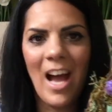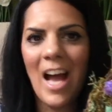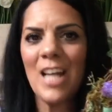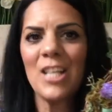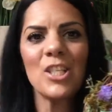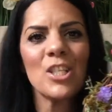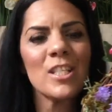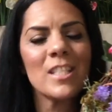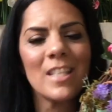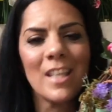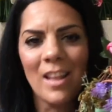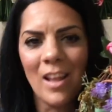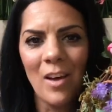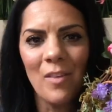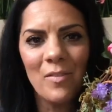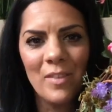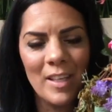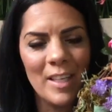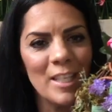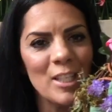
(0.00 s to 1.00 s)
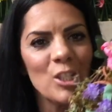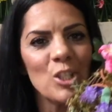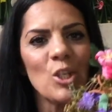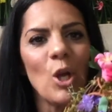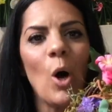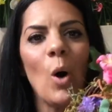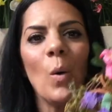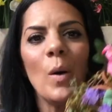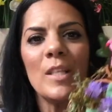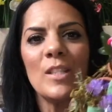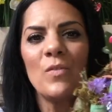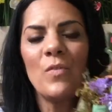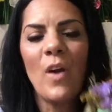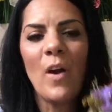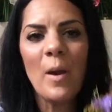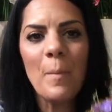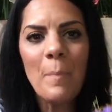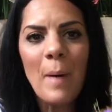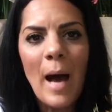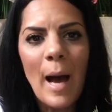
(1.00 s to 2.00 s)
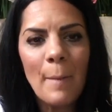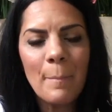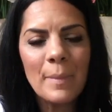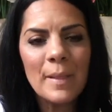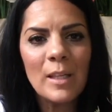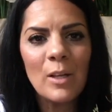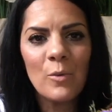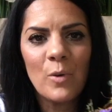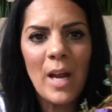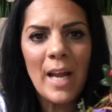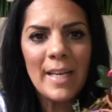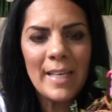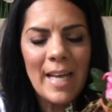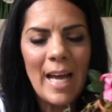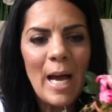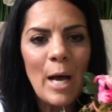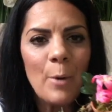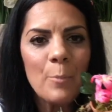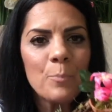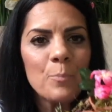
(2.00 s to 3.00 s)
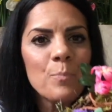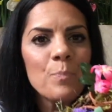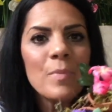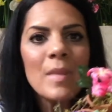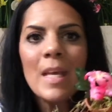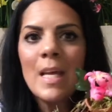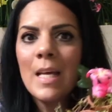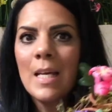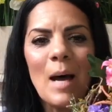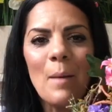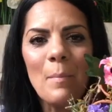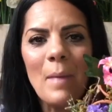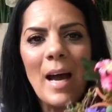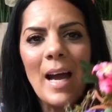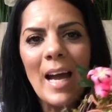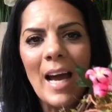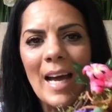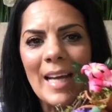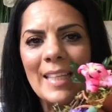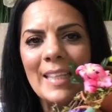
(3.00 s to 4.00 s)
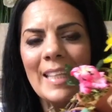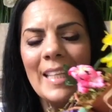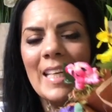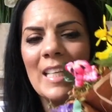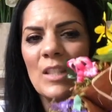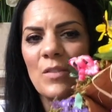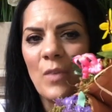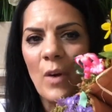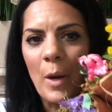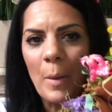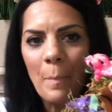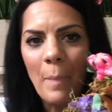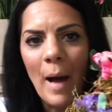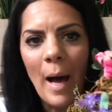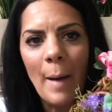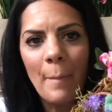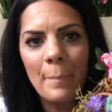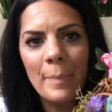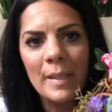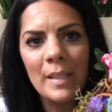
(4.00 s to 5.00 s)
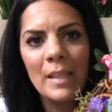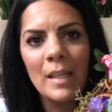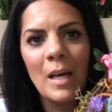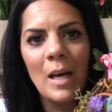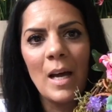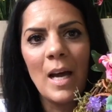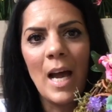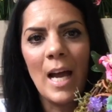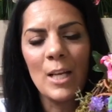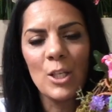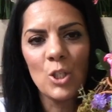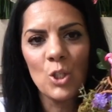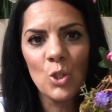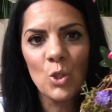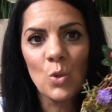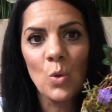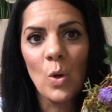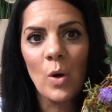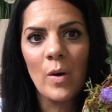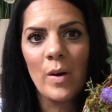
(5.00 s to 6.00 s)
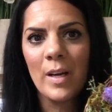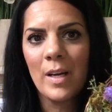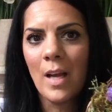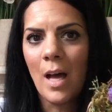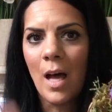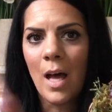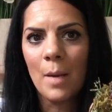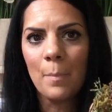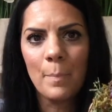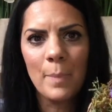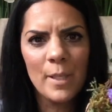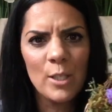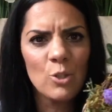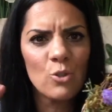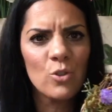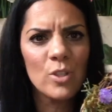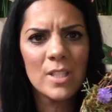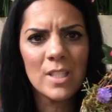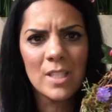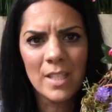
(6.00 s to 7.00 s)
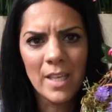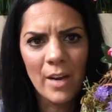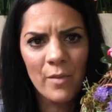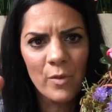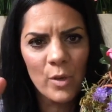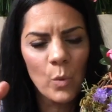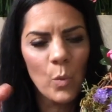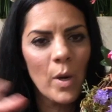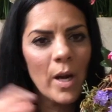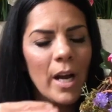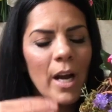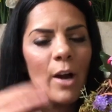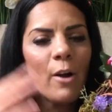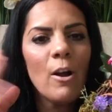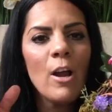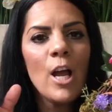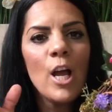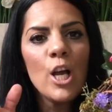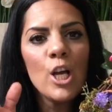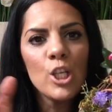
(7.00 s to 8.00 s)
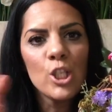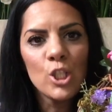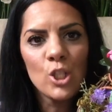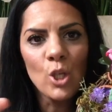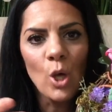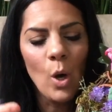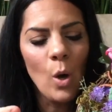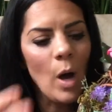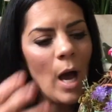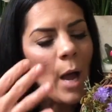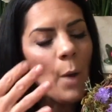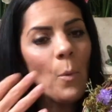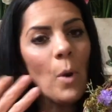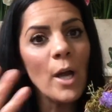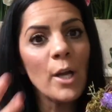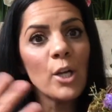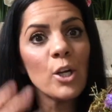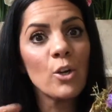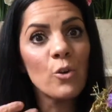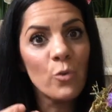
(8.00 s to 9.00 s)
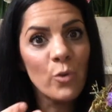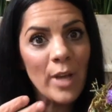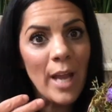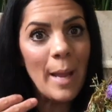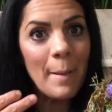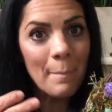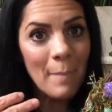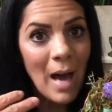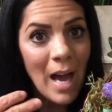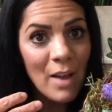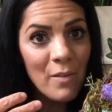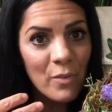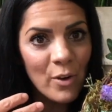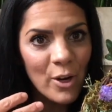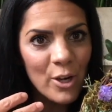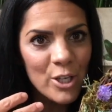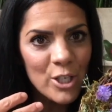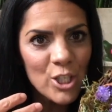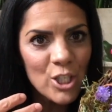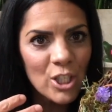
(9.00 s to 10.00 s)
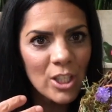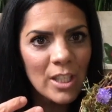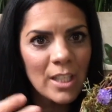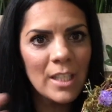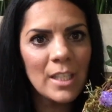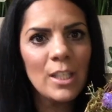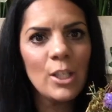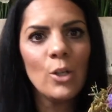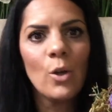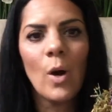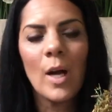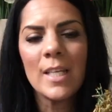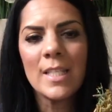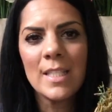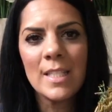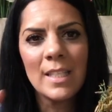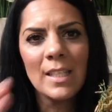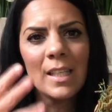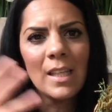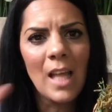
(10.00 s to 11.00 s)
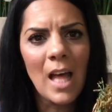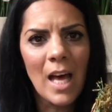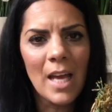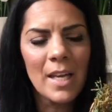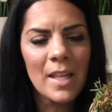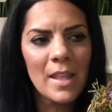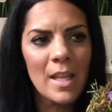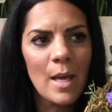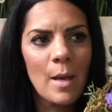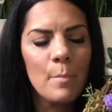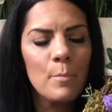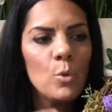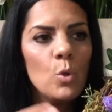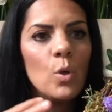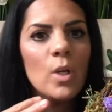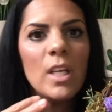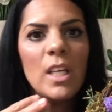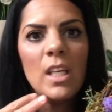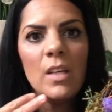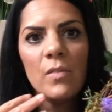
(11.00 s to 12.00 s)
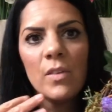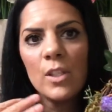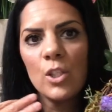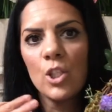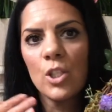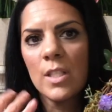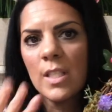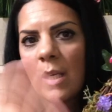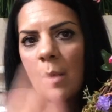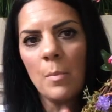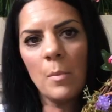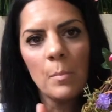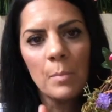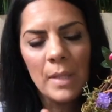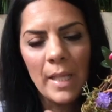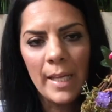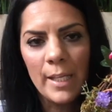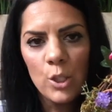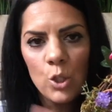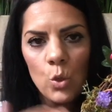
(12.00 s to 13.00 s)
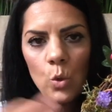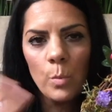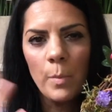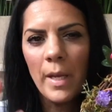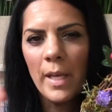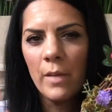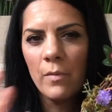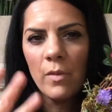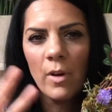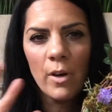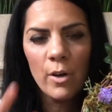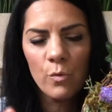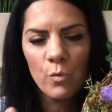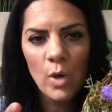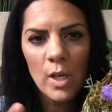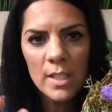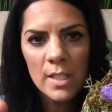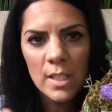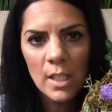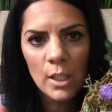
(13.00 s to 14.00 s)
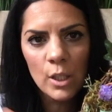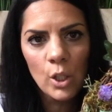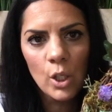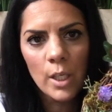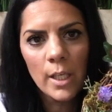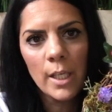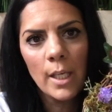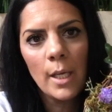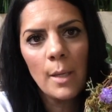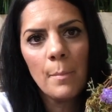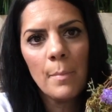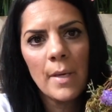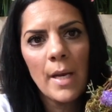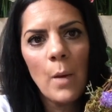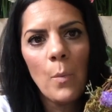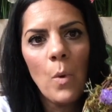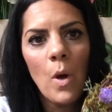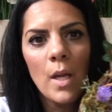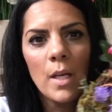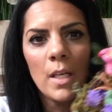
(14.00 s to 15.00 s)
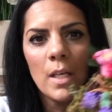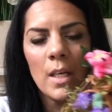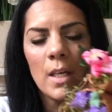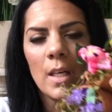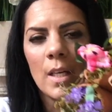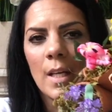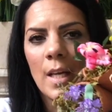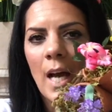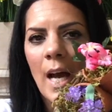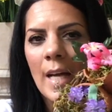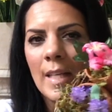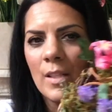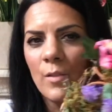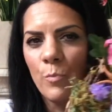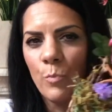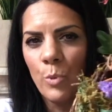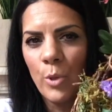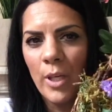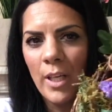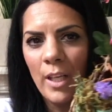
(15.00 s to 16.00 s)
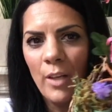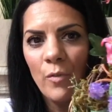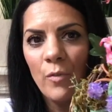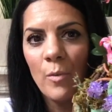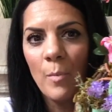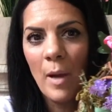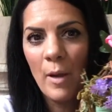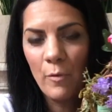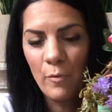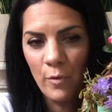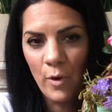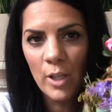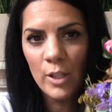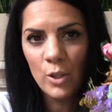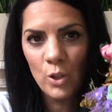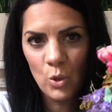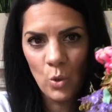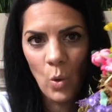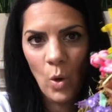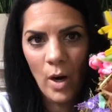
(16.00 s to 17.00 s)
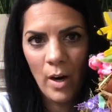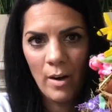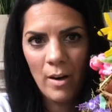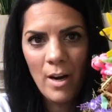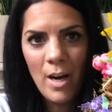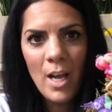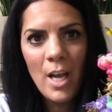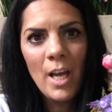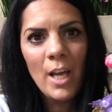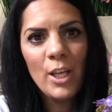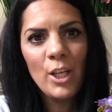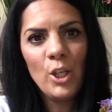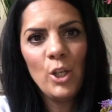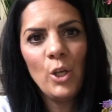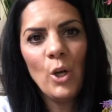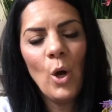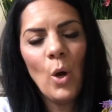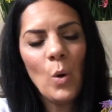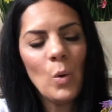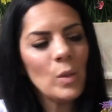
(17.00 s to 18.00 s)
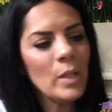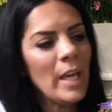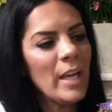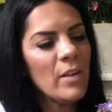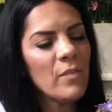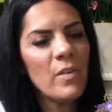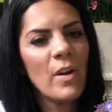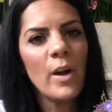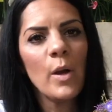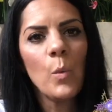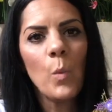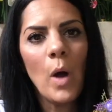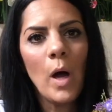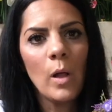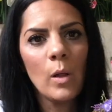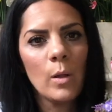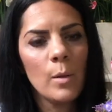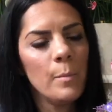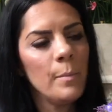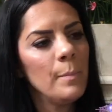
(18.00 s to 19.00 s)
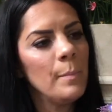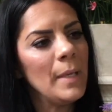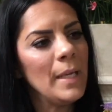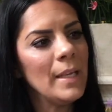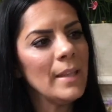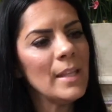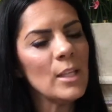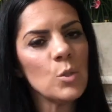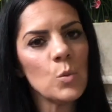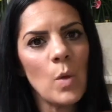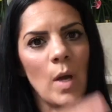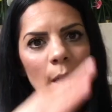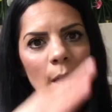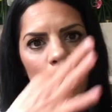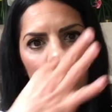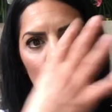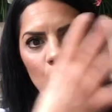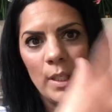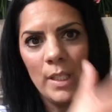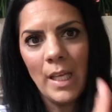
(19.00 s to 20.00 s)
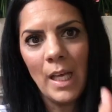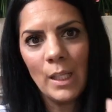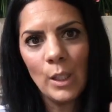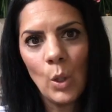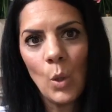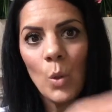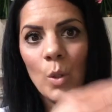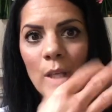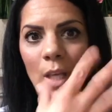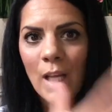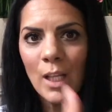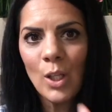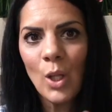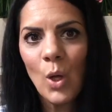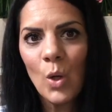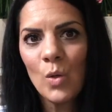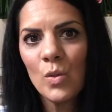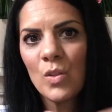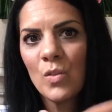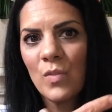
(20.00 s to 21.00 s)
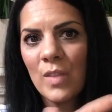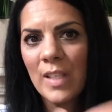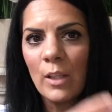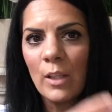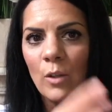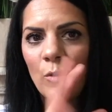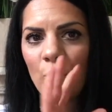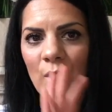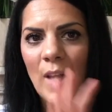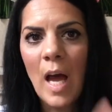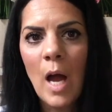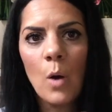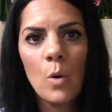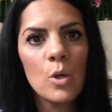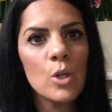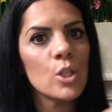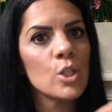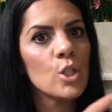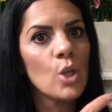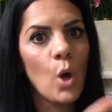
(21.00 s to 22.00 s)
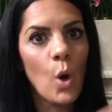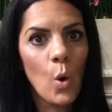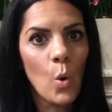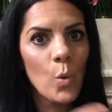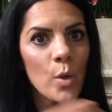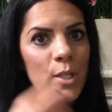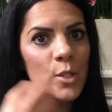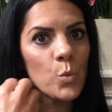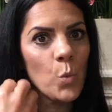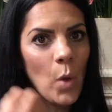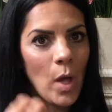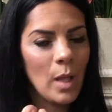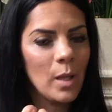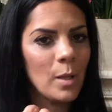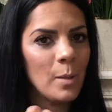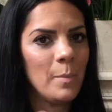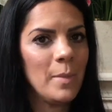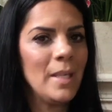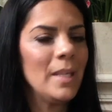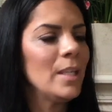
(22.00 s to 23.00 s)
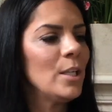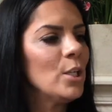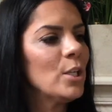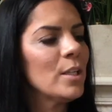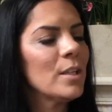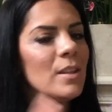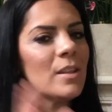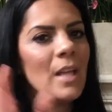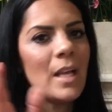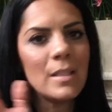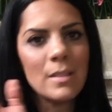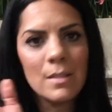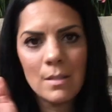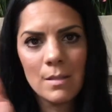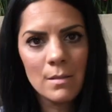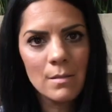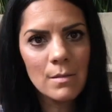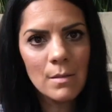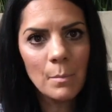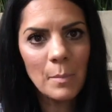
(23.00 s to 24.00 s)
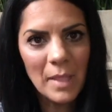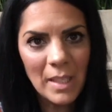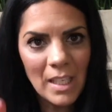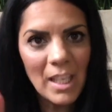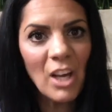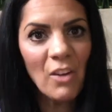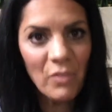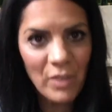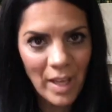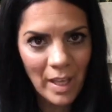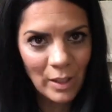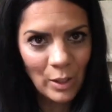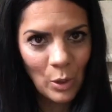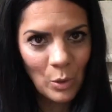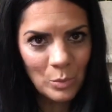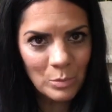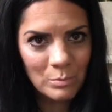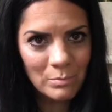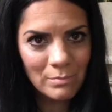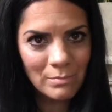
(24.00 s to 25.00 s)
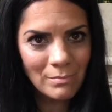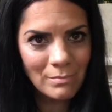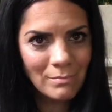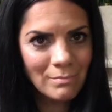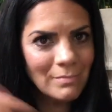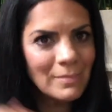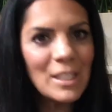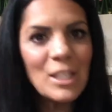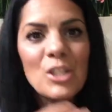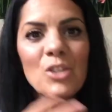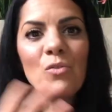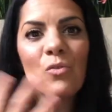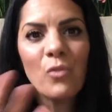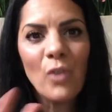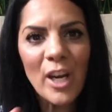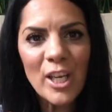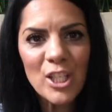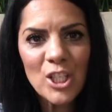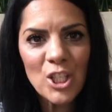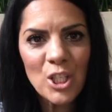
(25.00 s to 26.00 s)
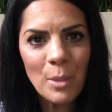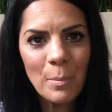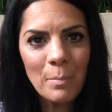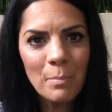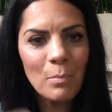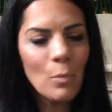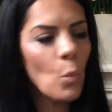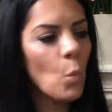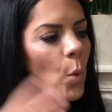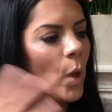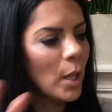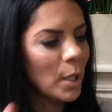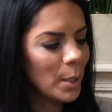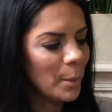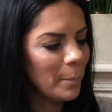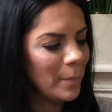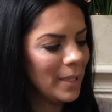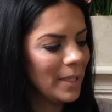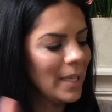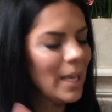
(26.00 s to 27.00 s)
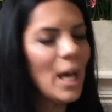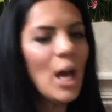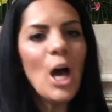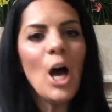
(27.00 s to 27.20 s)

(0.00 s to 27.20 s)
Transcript: I just love it. So it's very popular right now. Not my idea, it's very popular. I saw it on Pinterest and everywhere. So I wanted to create my version. You know, I've seen a lot of them. You can even just keep them plain too, make it very rustic looking. But I wanted it kind of pretty for my front door. You know, like very welcoming. That's why I put yellow. Yellow flower is always welcoming. That's the meaning of yellow. Friendship, welcoming.